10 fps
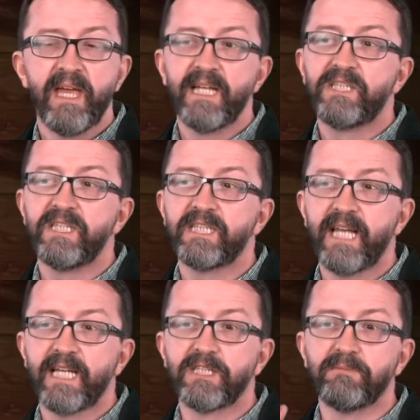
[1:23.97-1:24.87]
And she
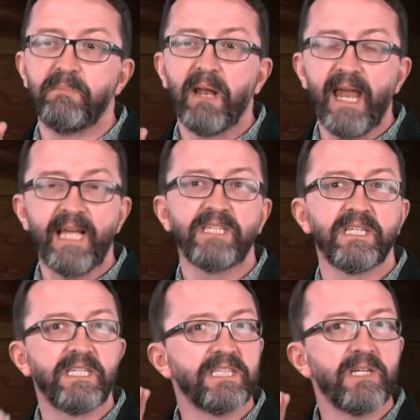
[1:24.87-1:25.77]
says,
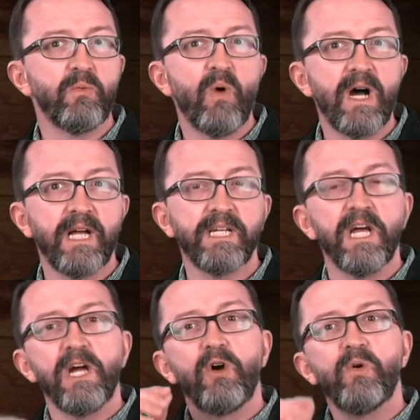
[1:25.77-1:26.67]
"Blessed is the
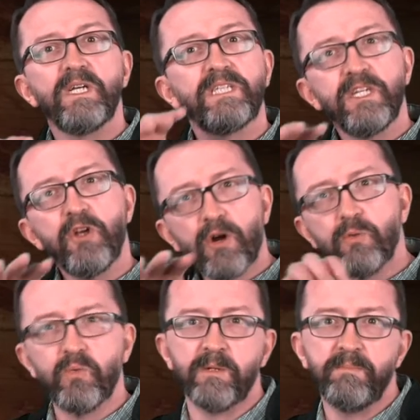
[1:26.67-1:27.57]
one who is in
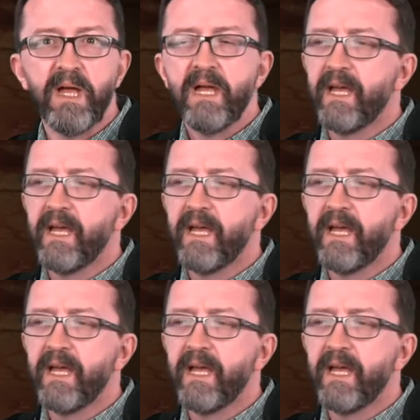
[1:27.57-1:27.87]
your womb."